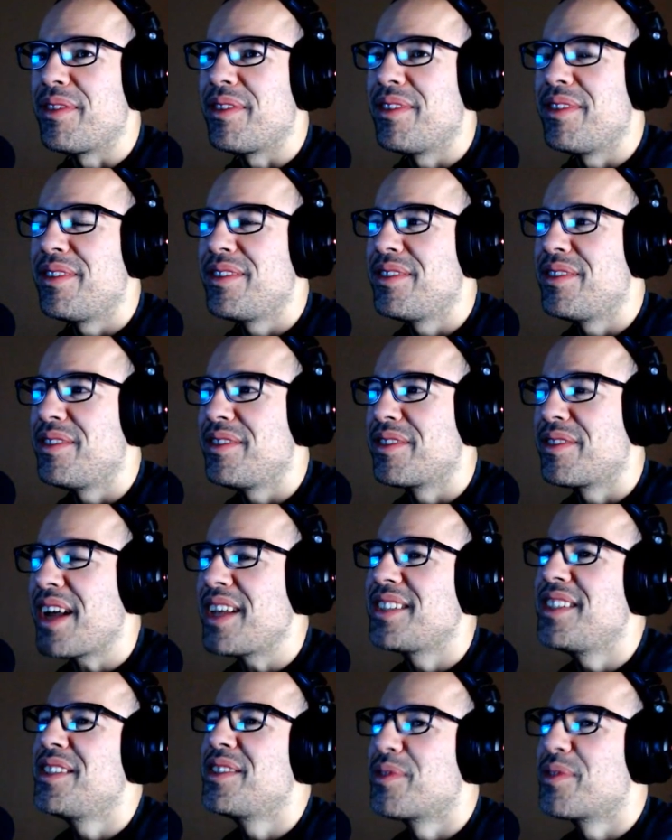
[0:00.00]
grass is
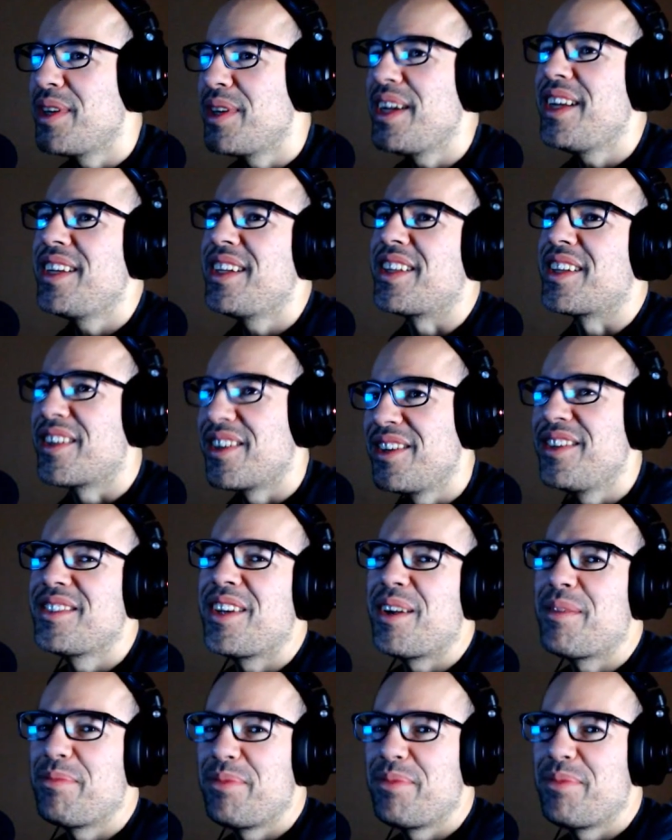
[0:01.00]
green and the girls are